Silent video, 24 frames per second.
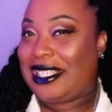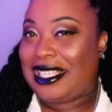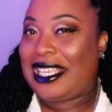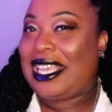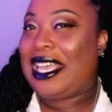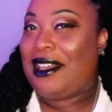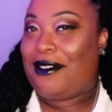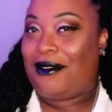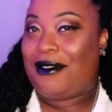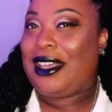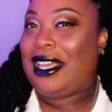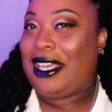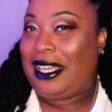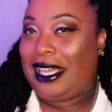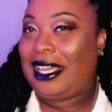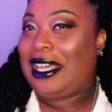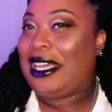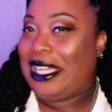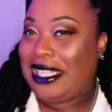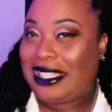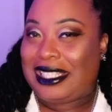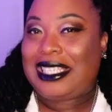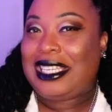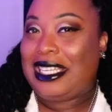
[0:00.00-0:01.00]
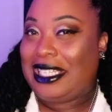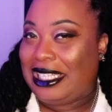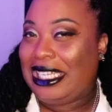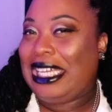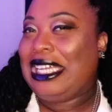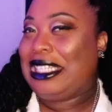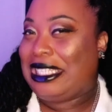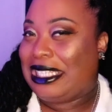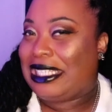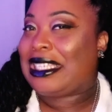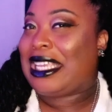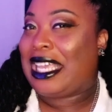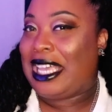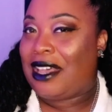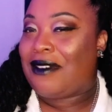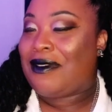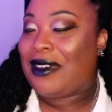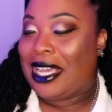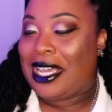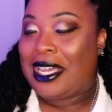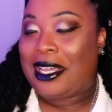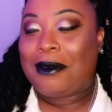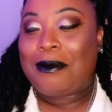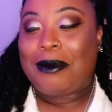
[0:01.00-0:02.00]
giving. It's
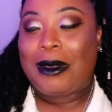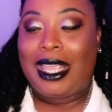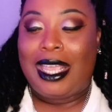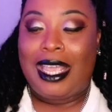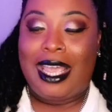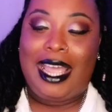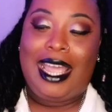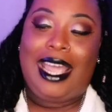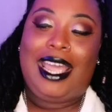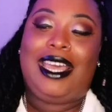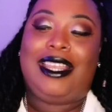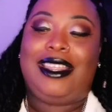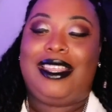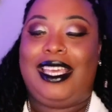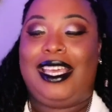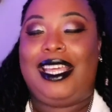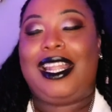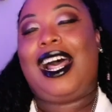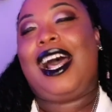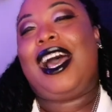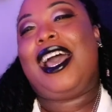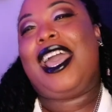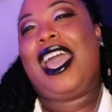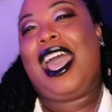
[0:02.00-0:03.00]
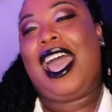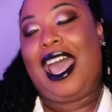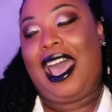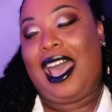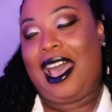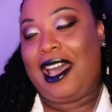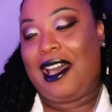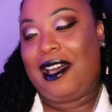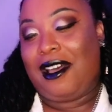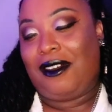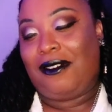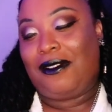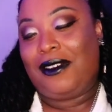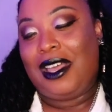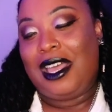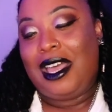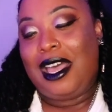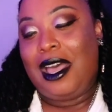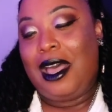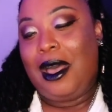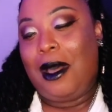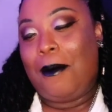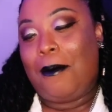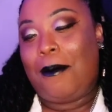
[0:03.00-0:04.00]
giving. And then I have
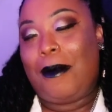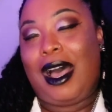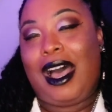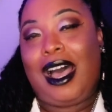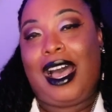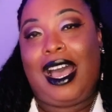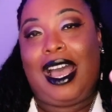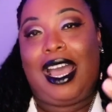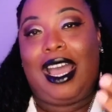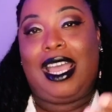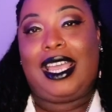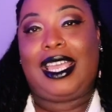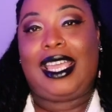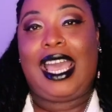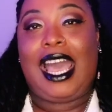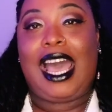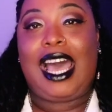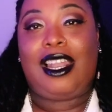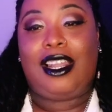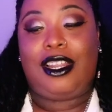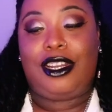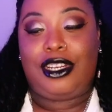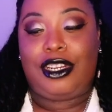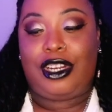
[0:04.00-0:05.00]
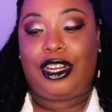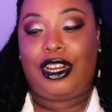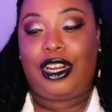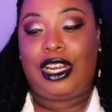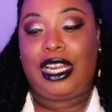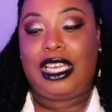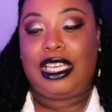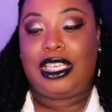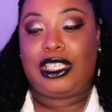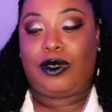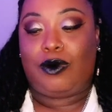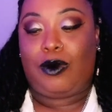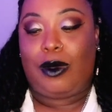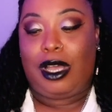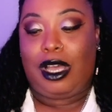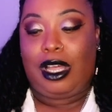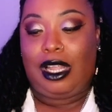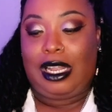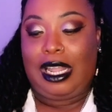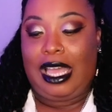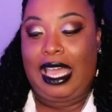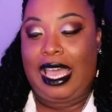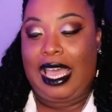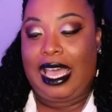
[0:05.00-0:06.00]
my calendar as
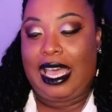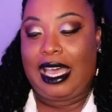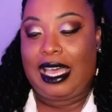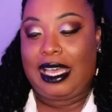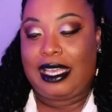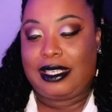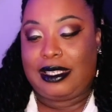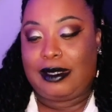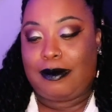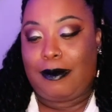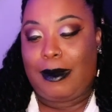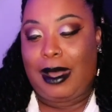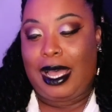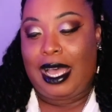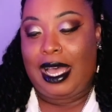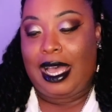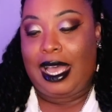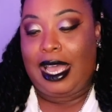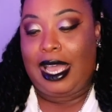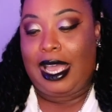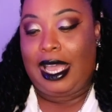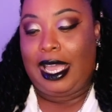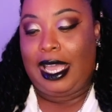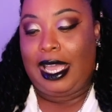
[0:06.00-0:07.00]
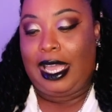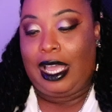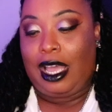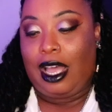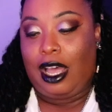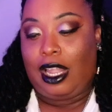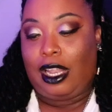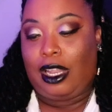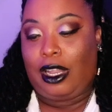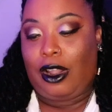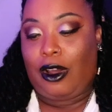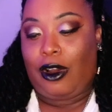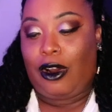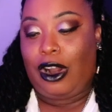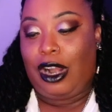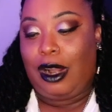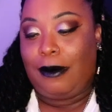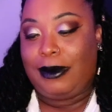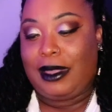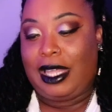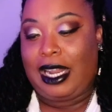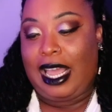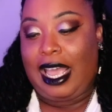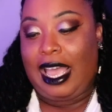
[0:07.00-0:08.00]
well as my
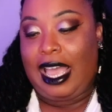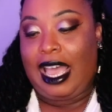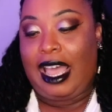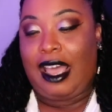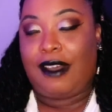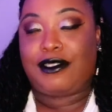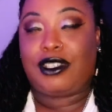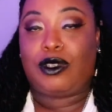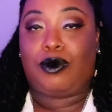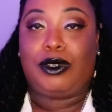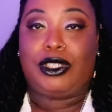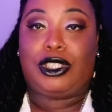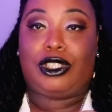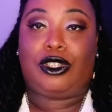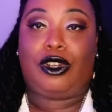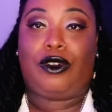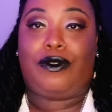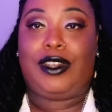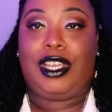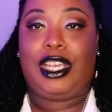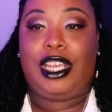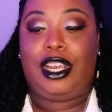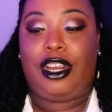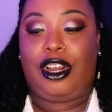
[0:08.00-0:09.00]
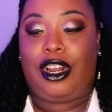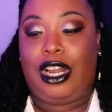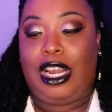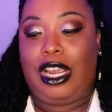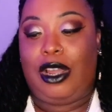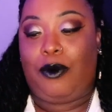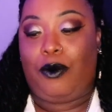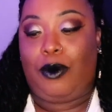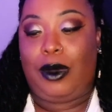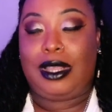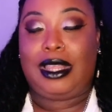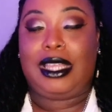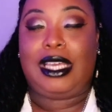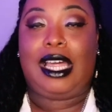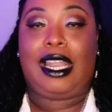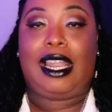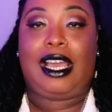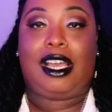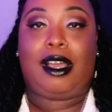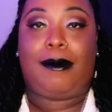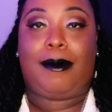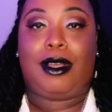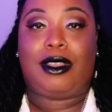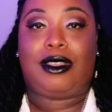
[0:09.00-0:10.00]
alarm that I have switched over here. And one thing I
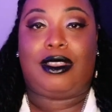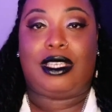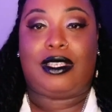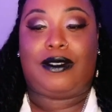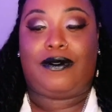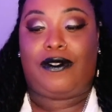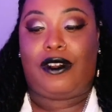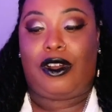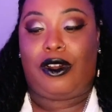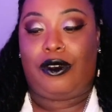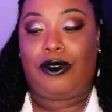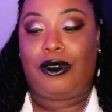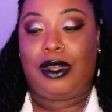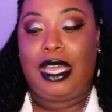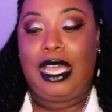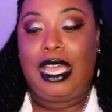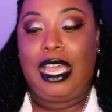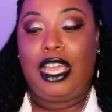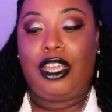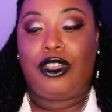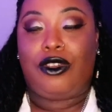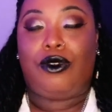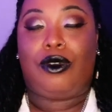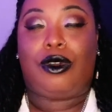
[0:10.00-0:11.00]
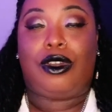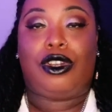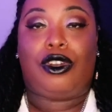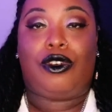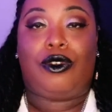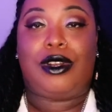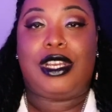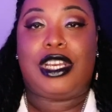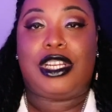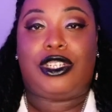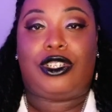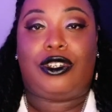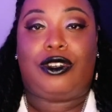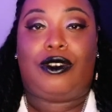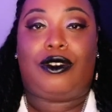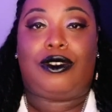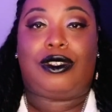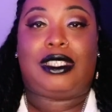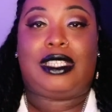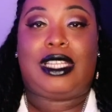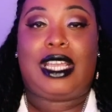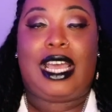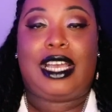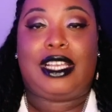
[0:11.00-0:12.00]
like about this phone, you can create your
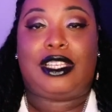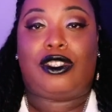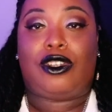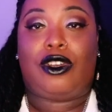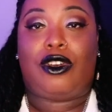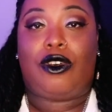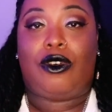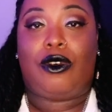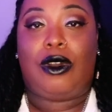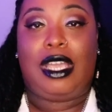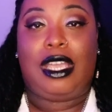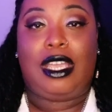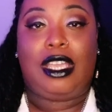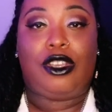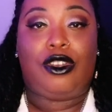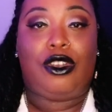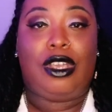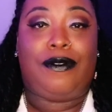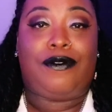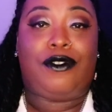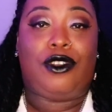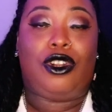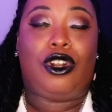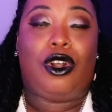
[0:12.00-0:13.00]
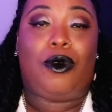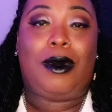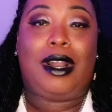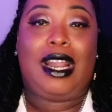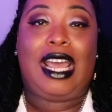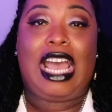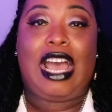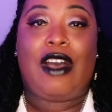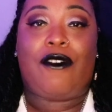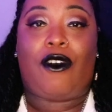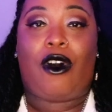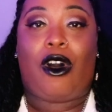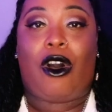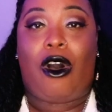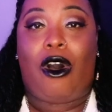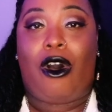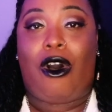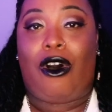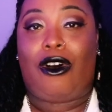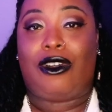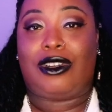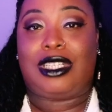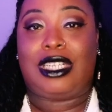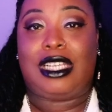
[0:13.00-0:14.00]
own stack. So if you don't want to have
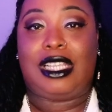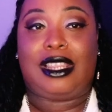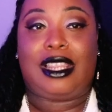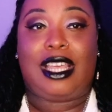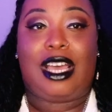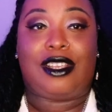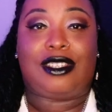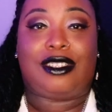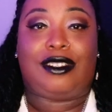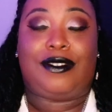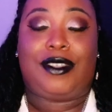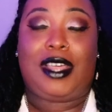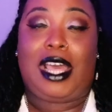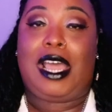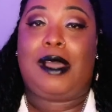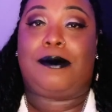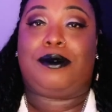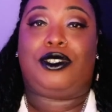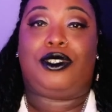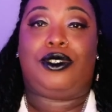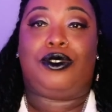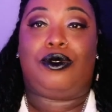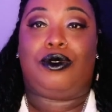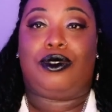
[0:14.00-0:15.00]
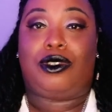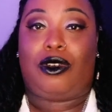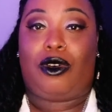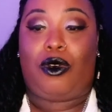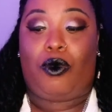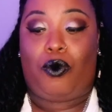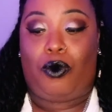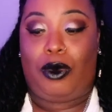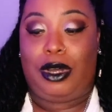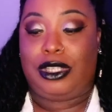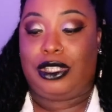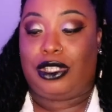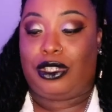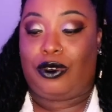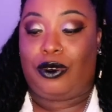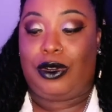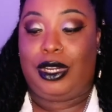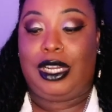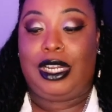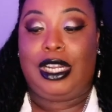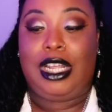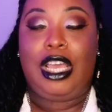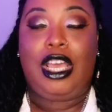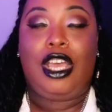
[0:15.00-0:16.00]
all 10,000 of the apps you use on one
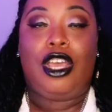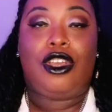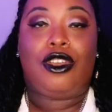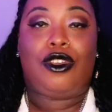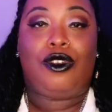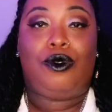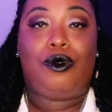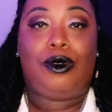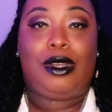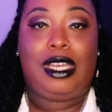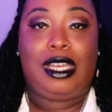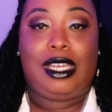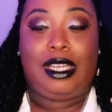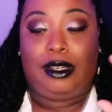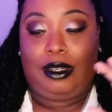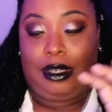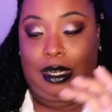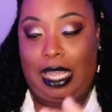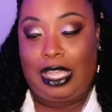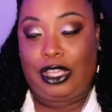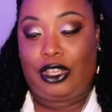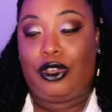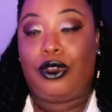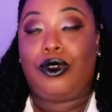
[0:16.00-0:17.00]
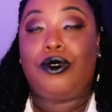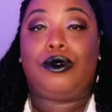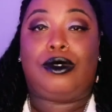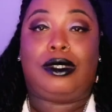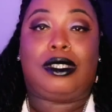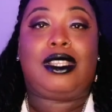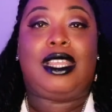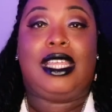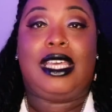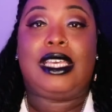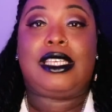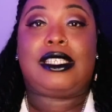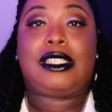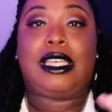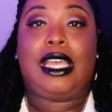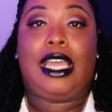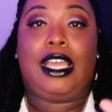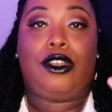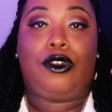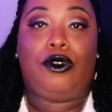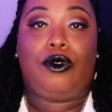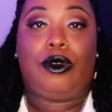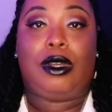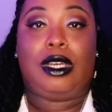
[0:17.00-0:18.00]
screen, you can use this
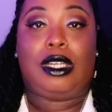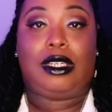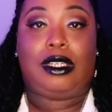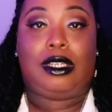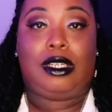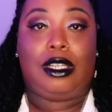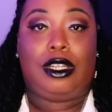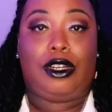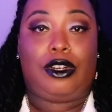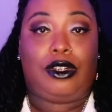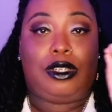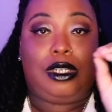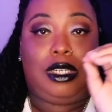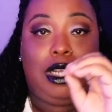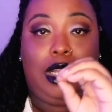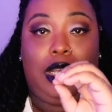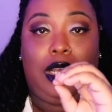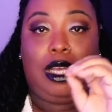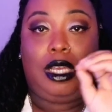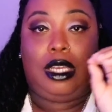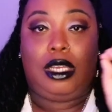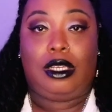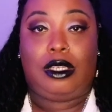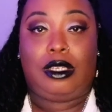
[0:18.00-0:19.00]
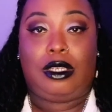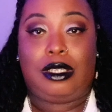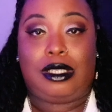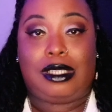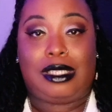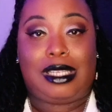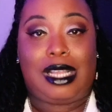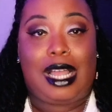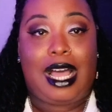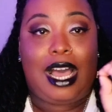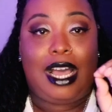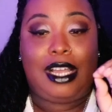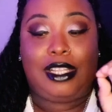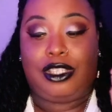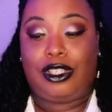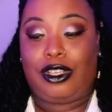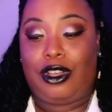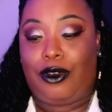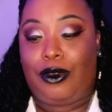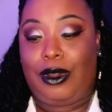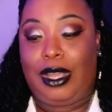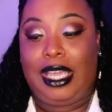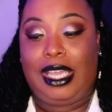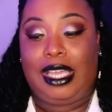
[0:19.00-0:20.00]
and you can literally slide.
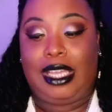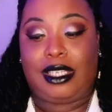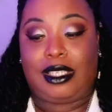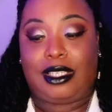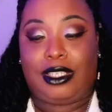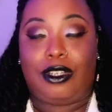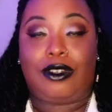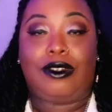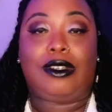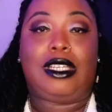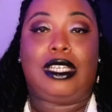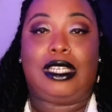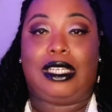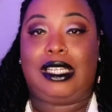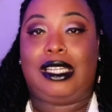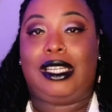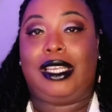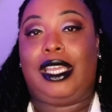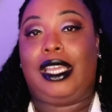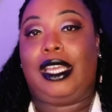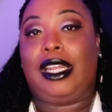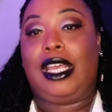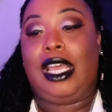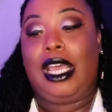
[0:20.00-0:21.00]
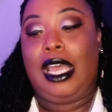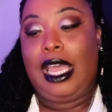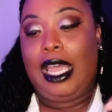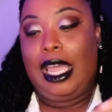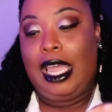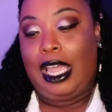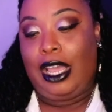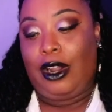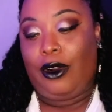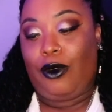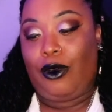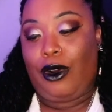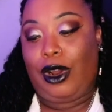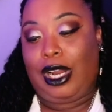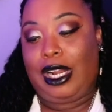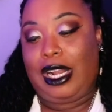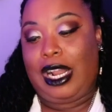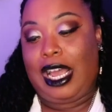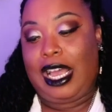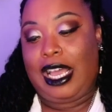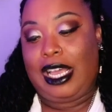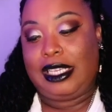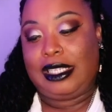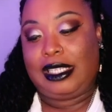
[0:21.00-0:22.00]
So it can still look clean and
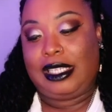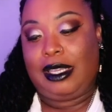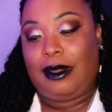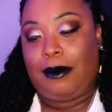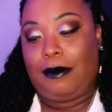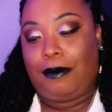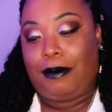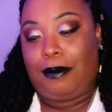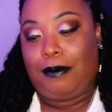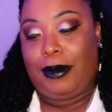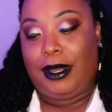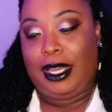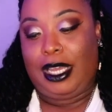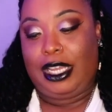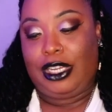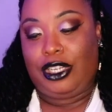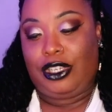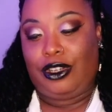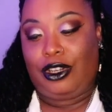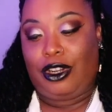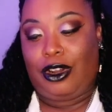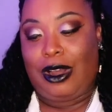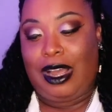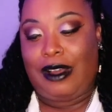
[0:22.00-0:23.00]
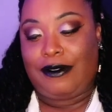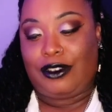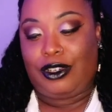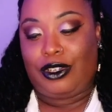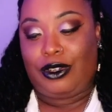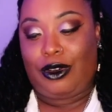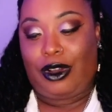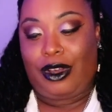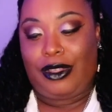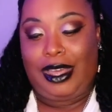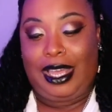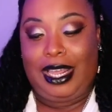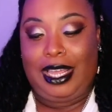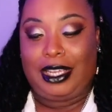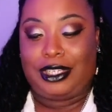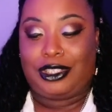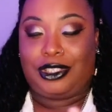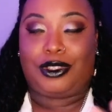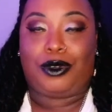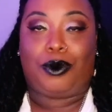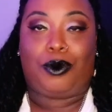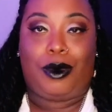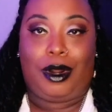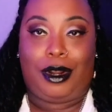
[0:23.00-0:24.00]
organized, but you don't have to do all that
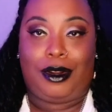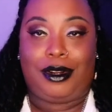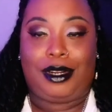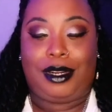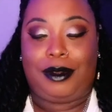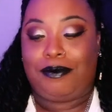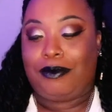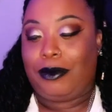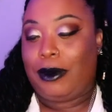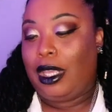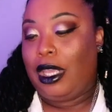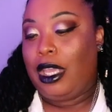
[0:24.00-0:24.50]
extra work.